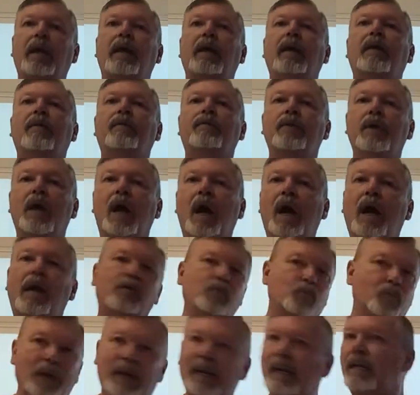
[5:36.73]
If
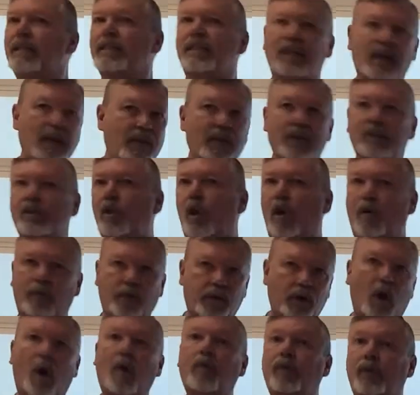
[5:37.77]
not, re-listen to this over
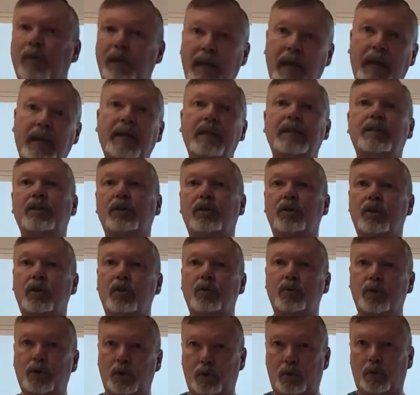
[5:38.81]
and over again until you
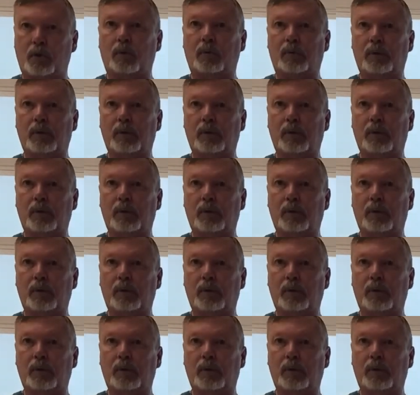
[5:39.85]
do,